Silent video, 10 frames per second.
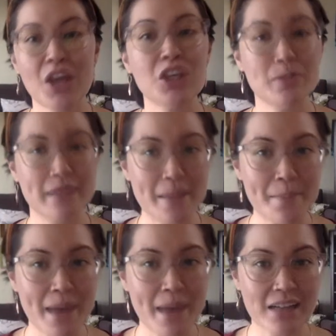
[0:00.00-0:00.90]
Human
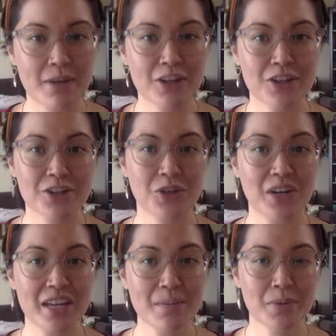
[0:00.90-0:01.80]
Impact Partners, or
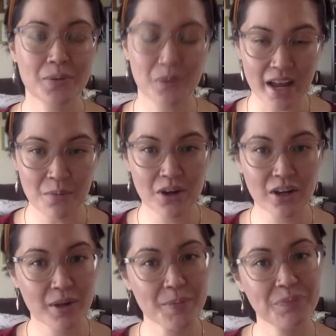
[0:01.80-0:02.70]
HIP, where I work,